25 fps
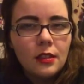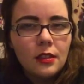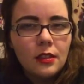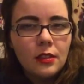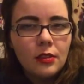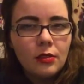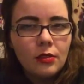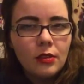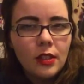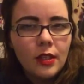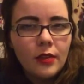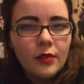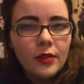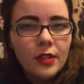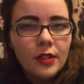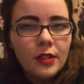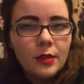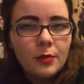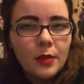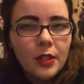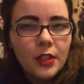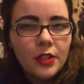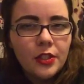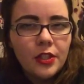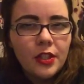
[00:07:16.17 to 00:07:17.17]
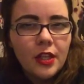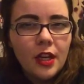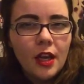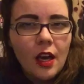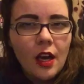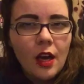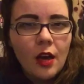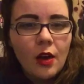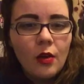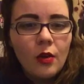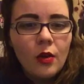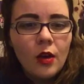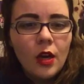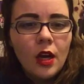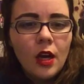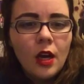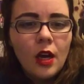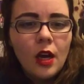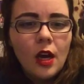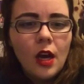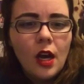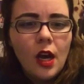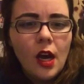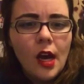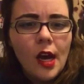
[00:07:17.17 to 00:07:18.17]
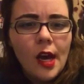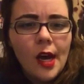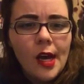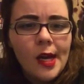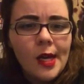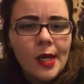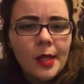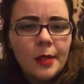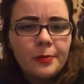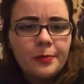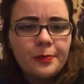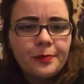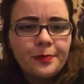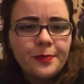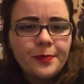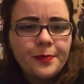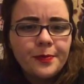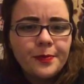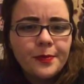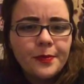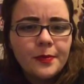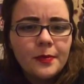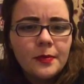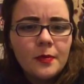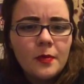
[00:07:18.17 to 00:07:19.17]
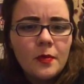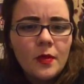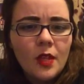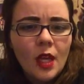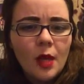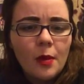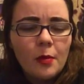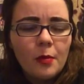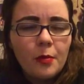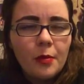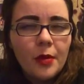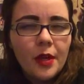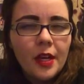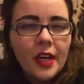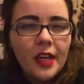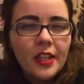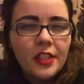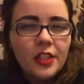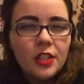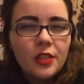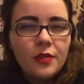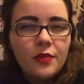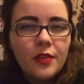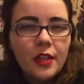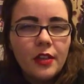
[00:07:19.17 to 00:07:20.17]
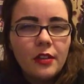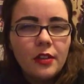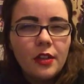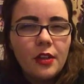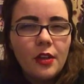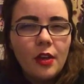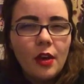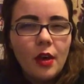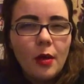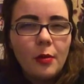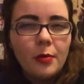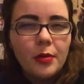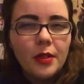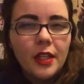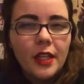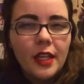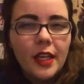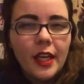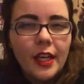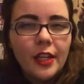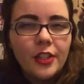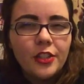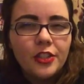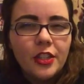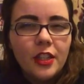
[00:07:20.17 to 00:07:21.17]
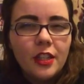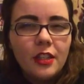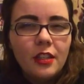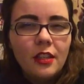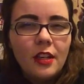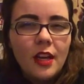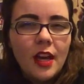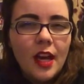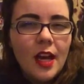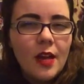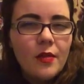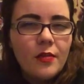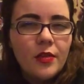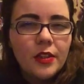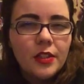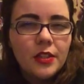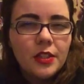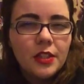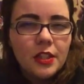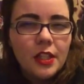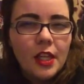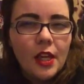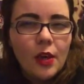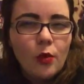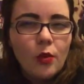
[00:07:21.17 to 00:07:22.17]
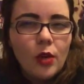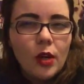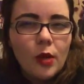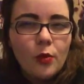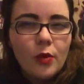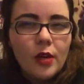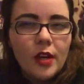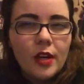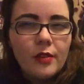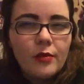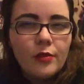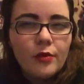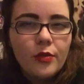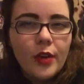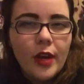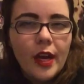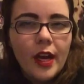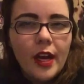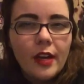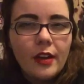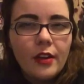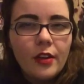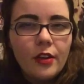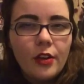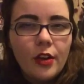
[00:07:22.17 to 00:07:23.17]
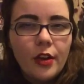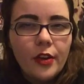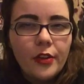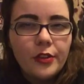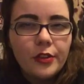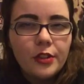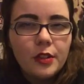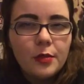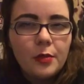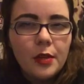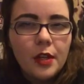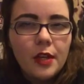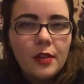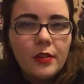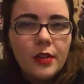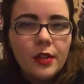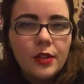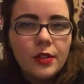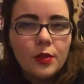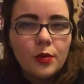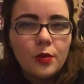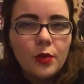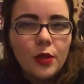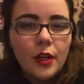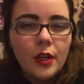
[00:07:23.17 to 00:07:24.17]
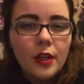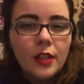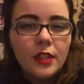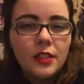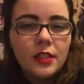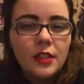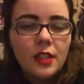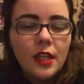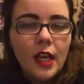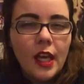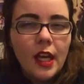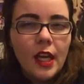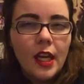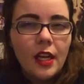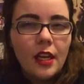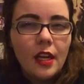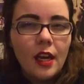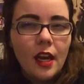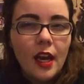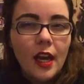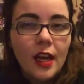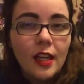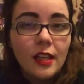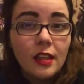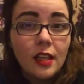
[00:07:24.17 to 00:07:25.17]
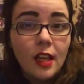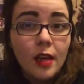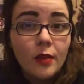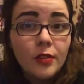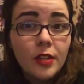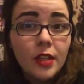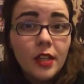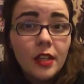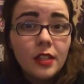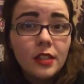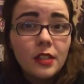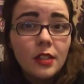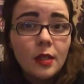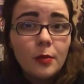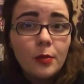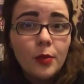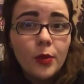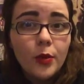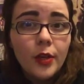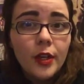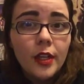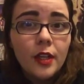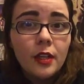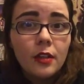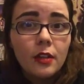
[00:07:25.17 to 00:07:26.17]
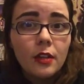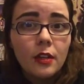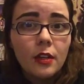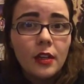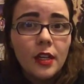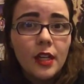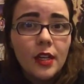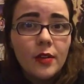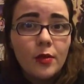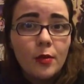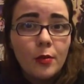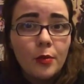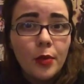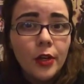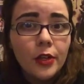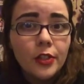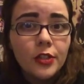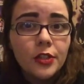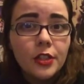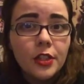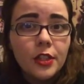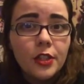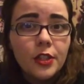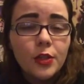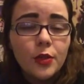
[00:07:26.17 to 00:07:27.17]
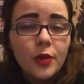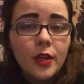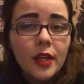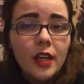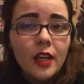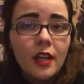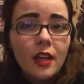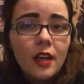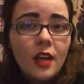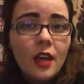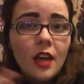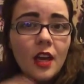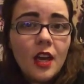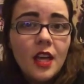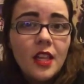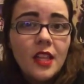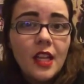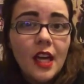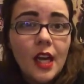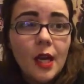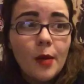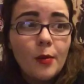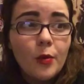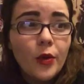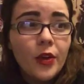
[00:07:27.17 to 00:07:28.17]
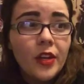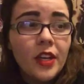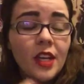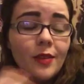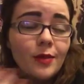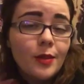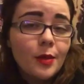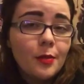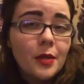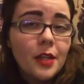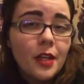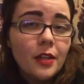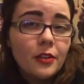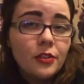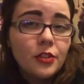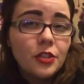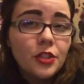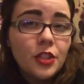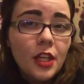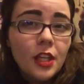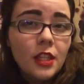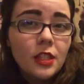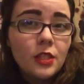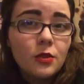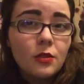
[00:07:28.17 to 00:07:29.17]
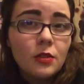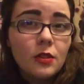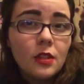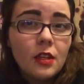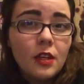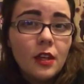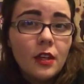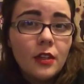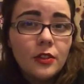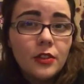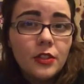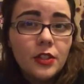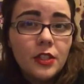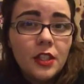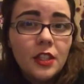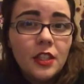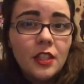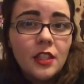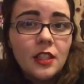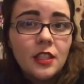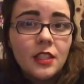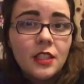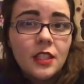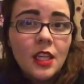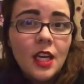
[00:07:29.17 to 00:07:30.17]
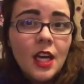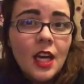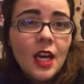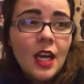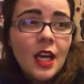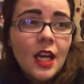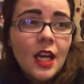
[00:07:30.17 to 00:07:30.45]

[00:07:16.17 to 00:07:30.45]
don't love it as much now, but I just felt an obligation. I have this thing where when I've read an author's previous works and I loved it at some point, or even partially enjoyed it, that I'm going to give them another chance with another series.